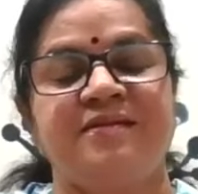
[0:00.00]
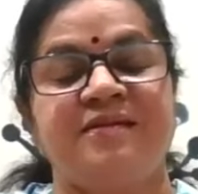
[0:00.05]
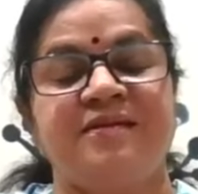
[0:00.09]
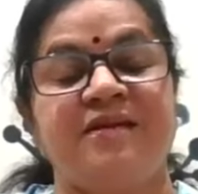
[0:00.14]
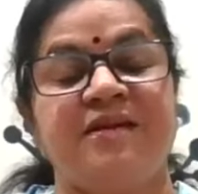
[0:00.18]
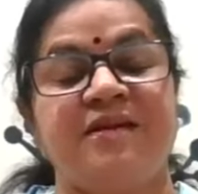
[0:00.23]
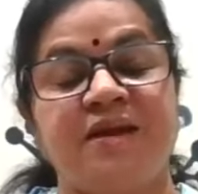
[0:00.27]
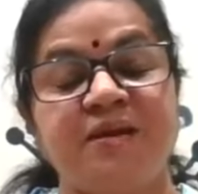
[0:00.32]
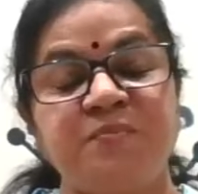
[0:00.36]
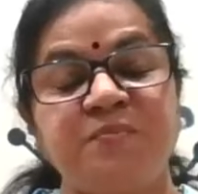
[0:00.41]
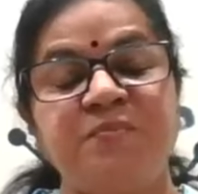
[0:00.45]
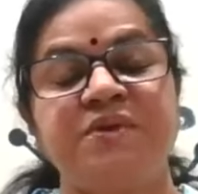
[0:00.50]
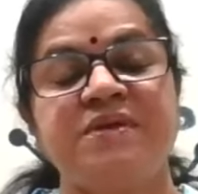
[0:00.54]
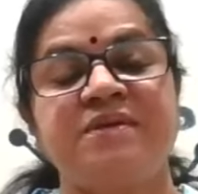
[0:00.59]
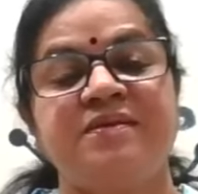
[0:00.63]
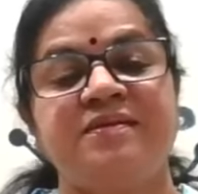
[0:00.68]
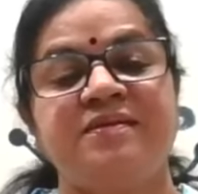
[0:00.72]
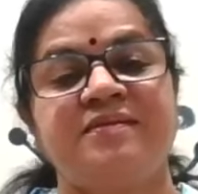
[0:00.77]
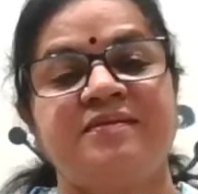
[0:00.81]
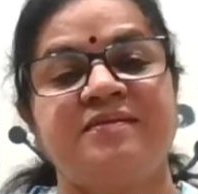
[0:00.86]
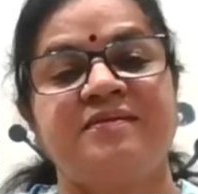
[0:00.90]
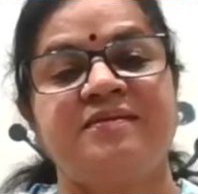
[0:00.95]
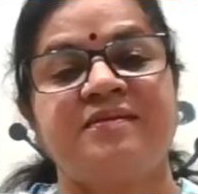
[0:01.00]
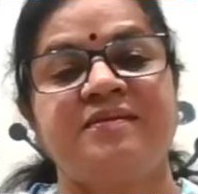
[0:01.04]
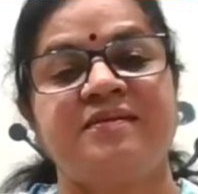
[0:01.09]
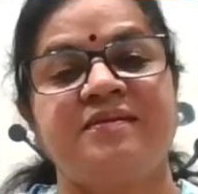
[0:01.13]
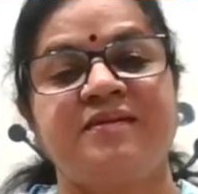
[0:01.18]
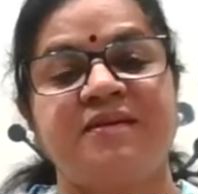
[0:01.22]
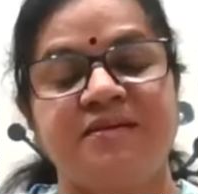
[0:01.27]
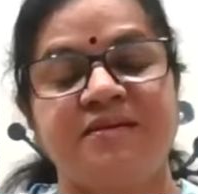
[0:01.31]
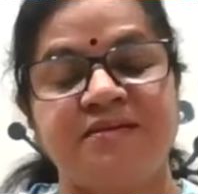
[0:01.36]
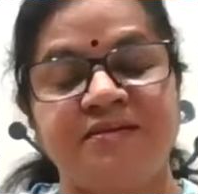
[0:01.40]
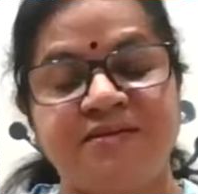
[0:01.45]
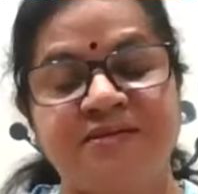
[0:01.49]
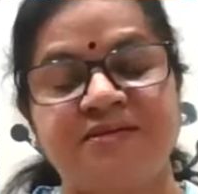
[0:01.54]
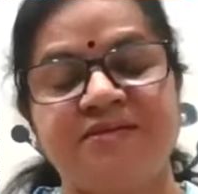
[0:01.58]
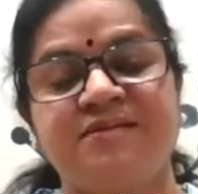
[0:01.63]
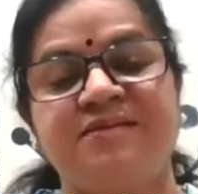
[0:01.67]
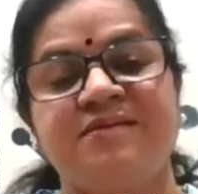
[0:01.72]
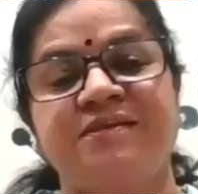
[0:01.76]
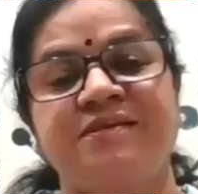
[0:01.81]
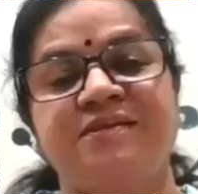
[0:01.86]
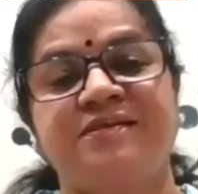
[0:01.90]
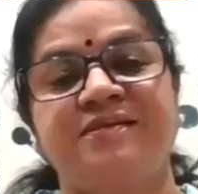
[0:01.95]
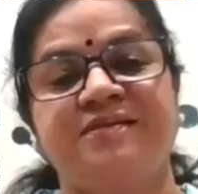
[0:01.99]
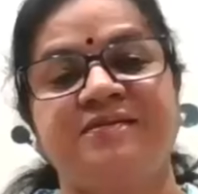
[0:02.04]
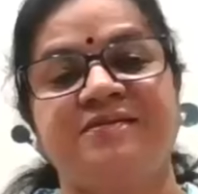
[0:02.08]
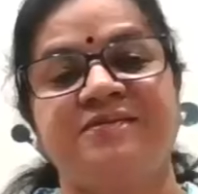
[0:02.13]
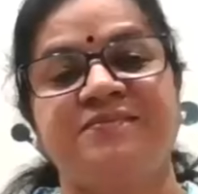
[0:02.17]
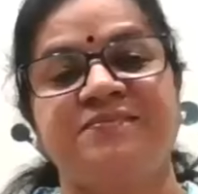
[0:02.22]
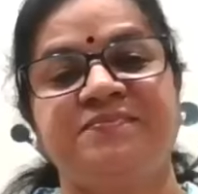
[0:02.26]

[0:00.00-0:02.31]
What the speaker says: happy, contented.